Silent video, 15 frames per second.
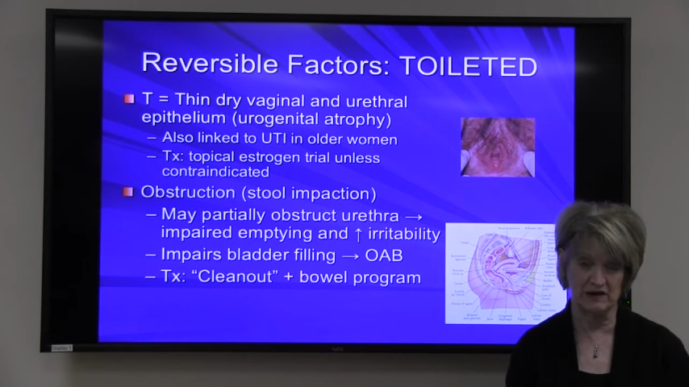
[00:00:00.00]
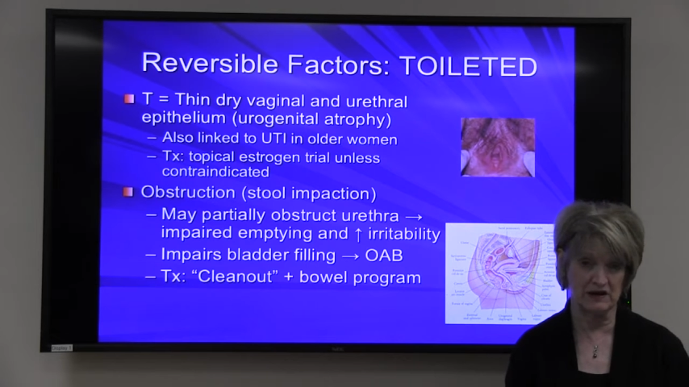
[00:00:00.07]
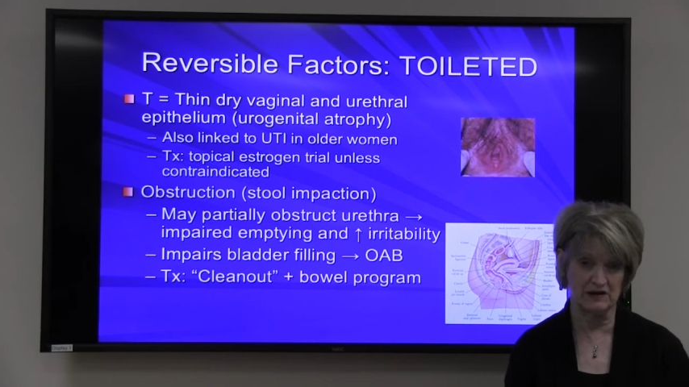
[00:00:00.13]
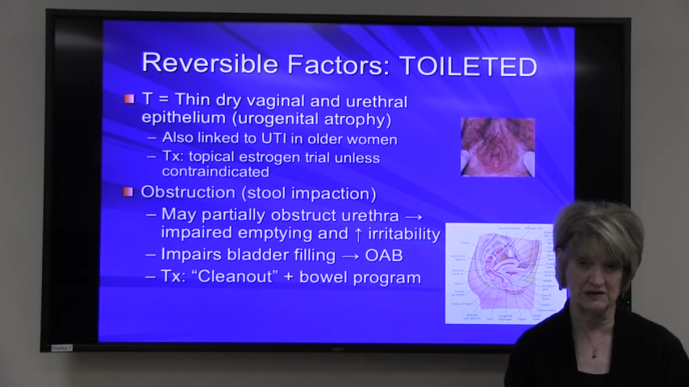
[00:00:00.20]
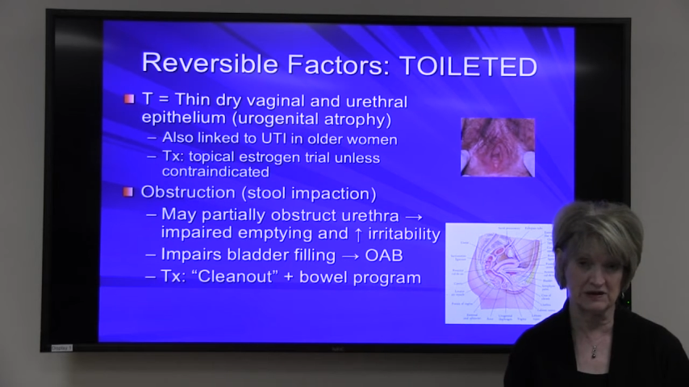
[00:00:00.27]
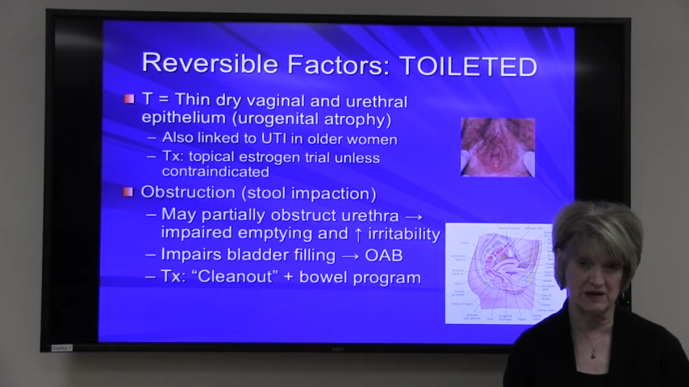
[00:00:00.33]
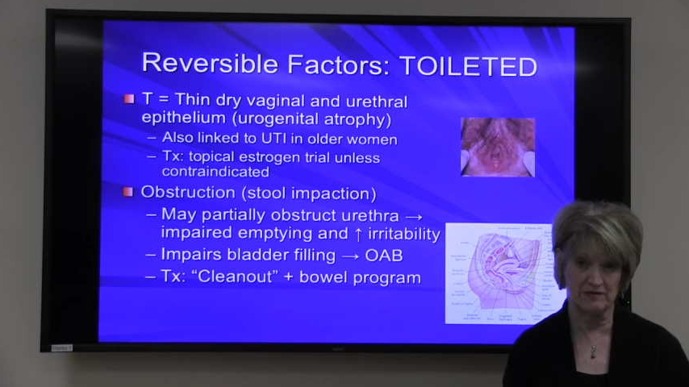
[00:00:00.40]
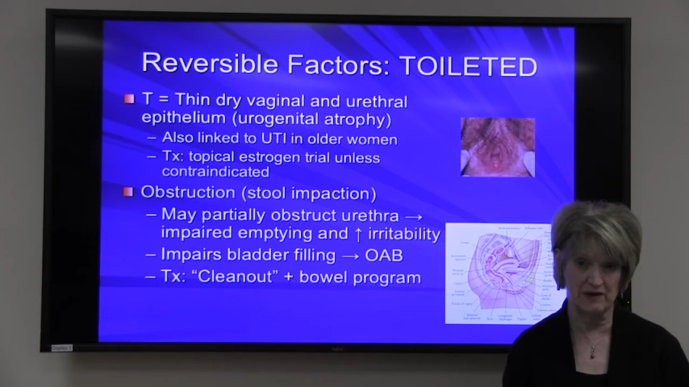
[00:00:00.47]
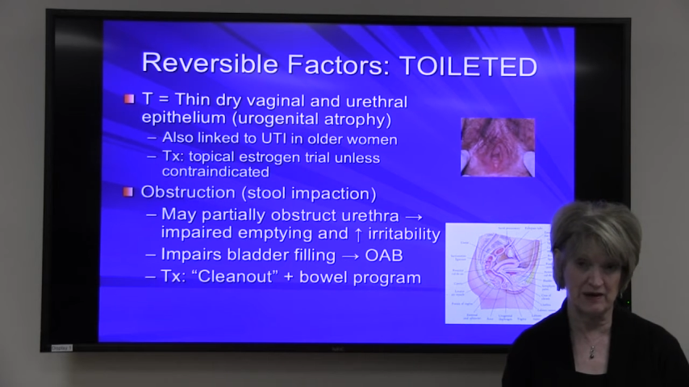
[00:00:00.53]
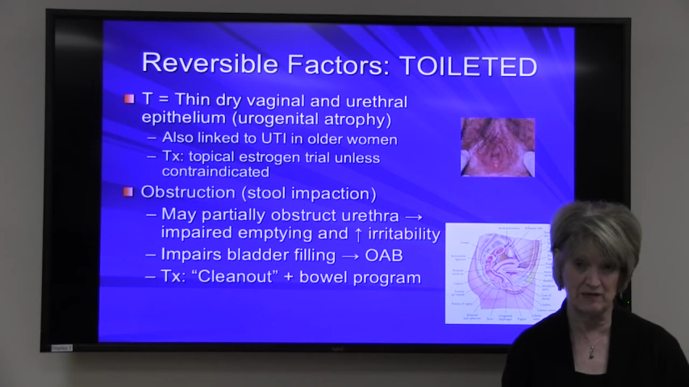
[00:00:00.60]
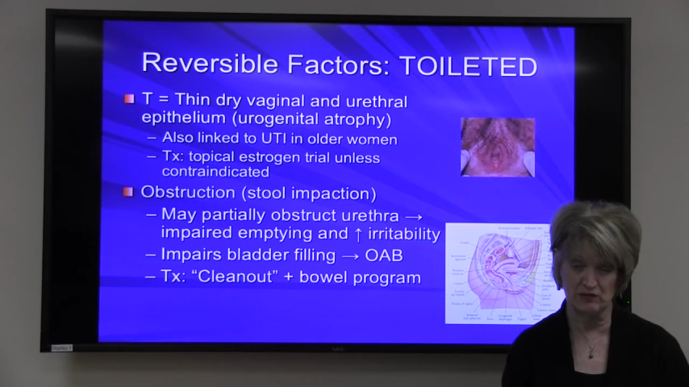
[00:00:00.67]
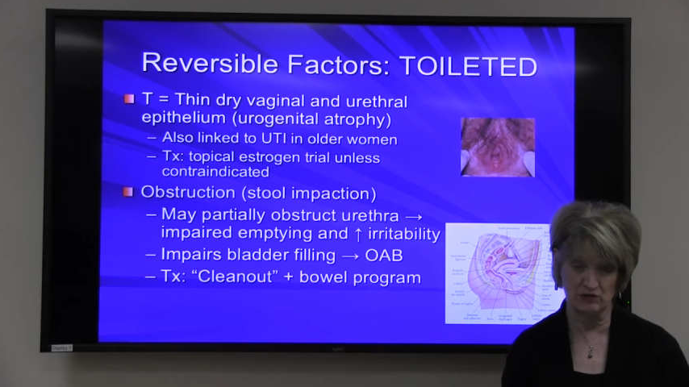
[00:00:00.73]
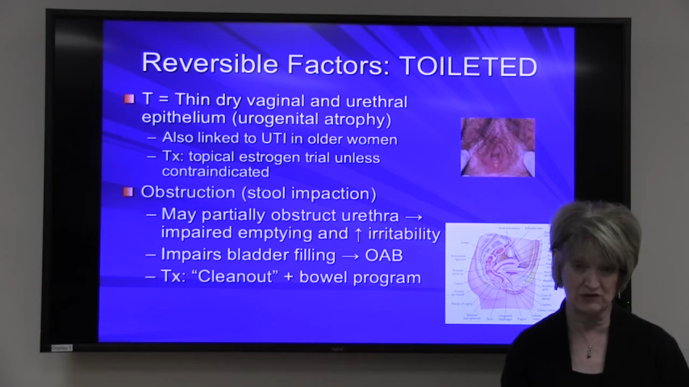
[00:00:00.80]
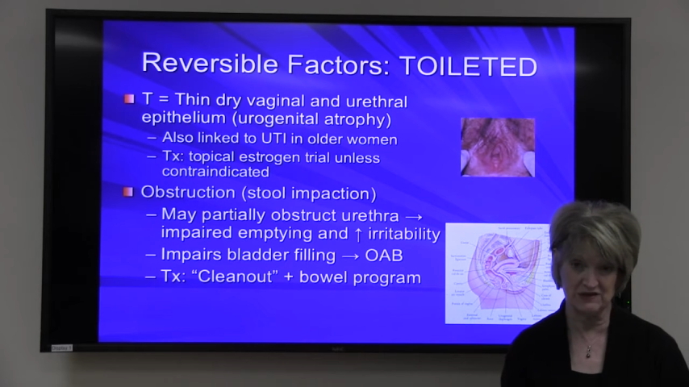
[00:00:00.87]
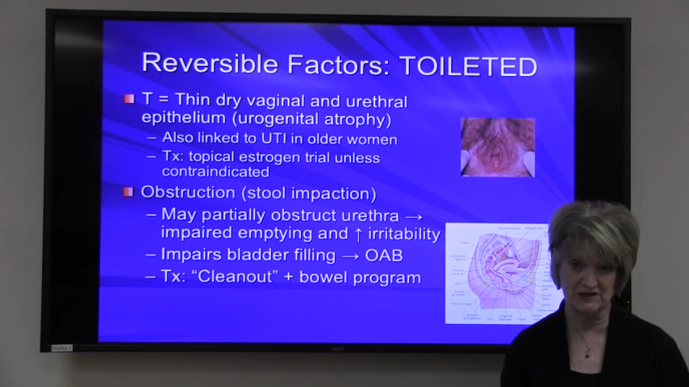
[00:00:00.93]
because that
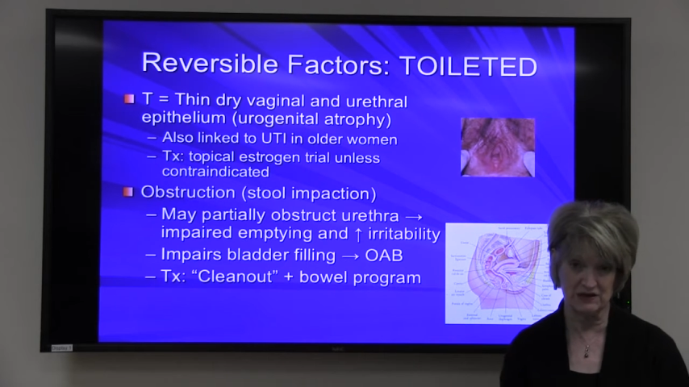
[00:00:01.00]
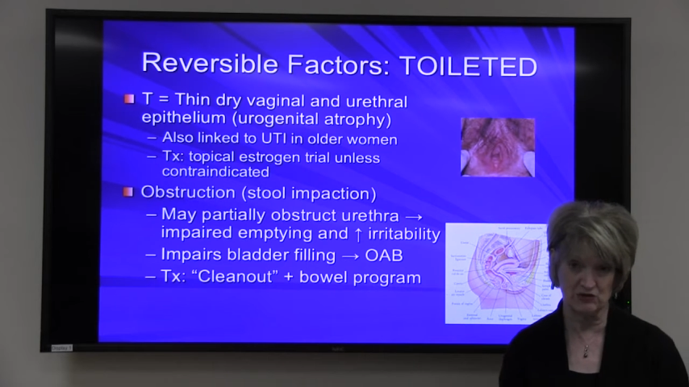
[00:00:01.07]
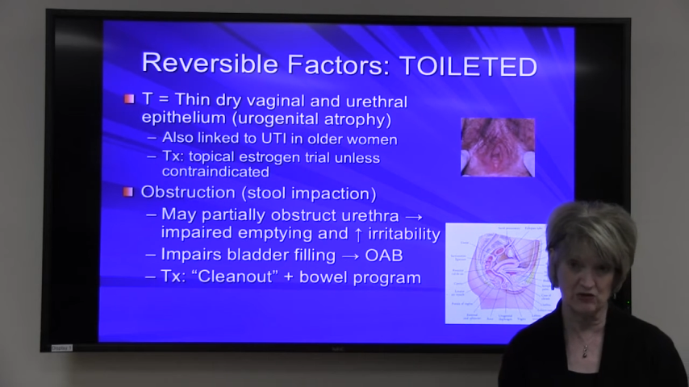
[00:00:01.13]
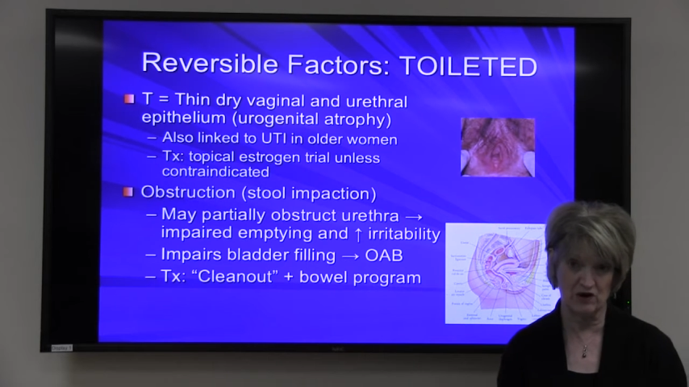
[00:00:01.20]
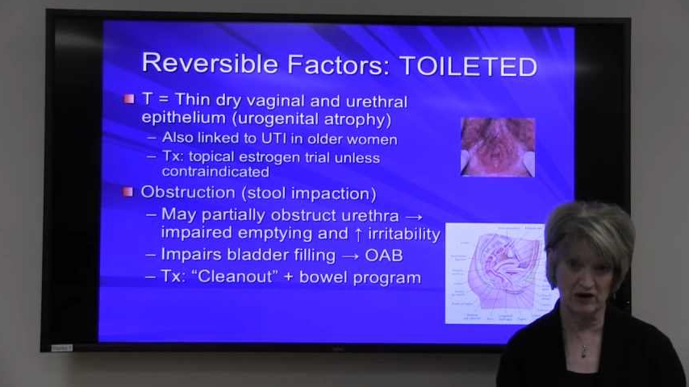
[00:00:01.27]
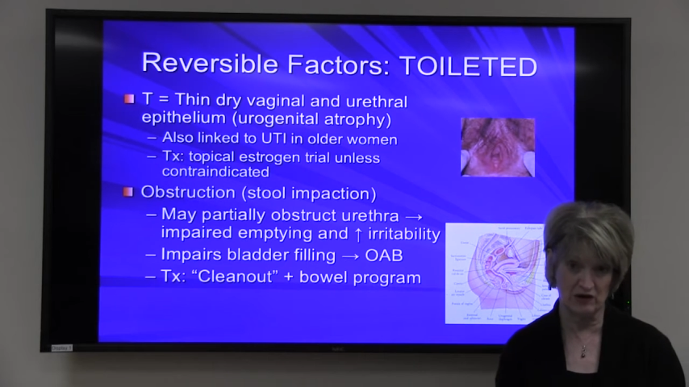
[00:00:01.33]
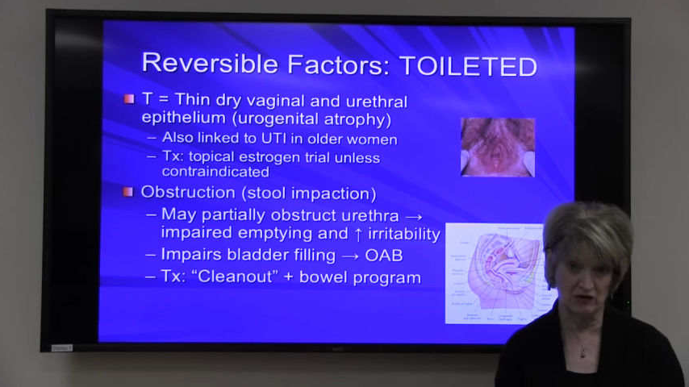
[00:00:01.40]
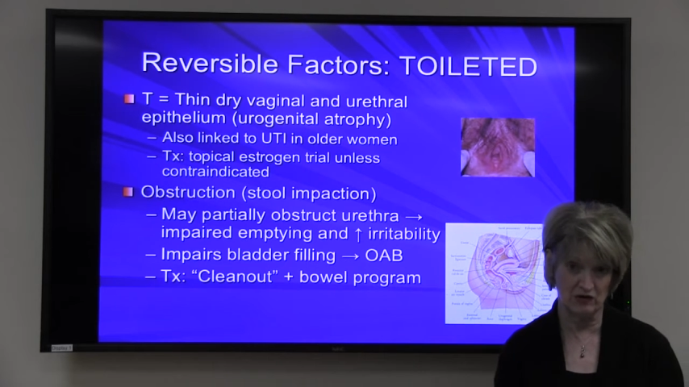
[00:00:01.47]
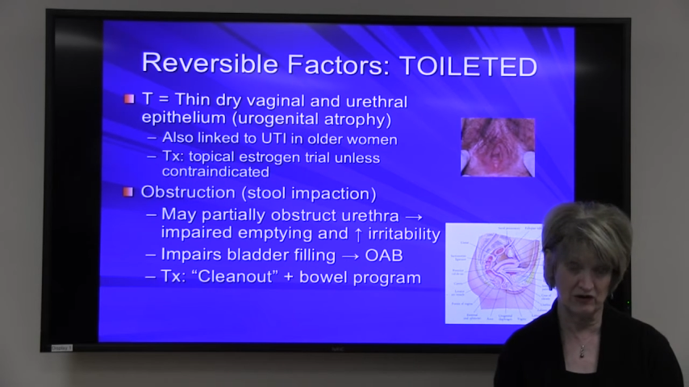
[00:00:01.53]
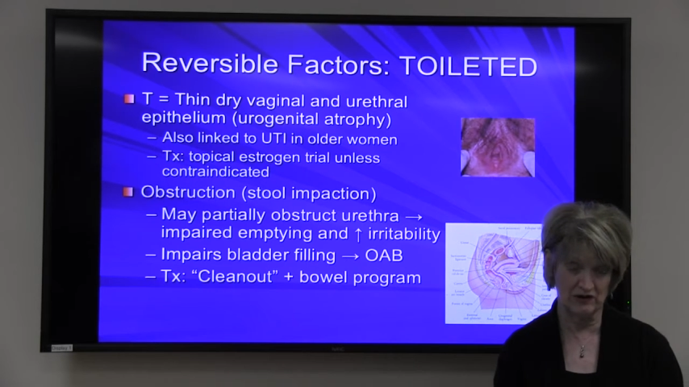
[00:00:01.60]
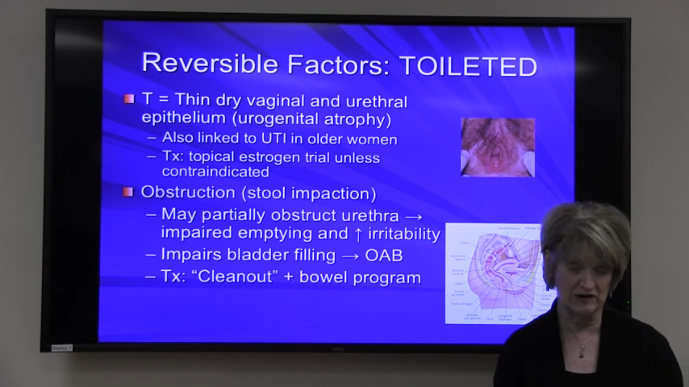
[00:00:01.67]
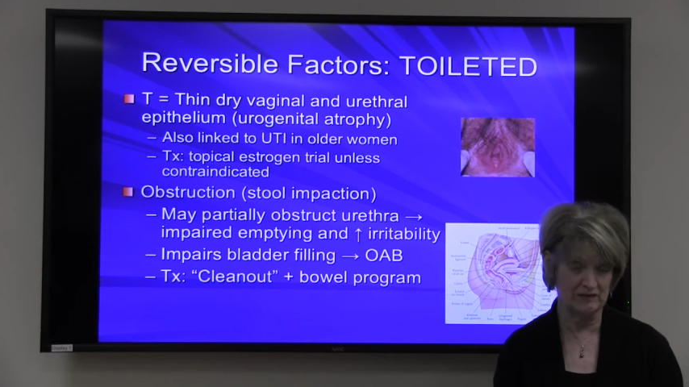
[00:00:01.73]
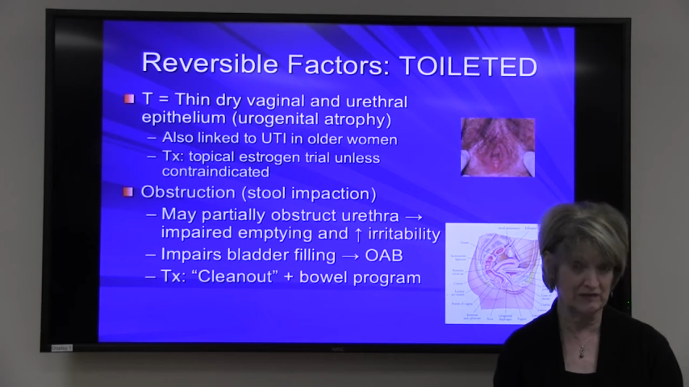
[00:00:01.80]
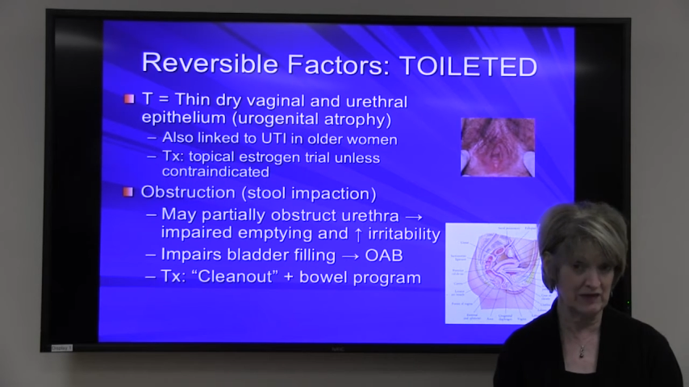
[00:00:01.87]
baby was sitting right on it.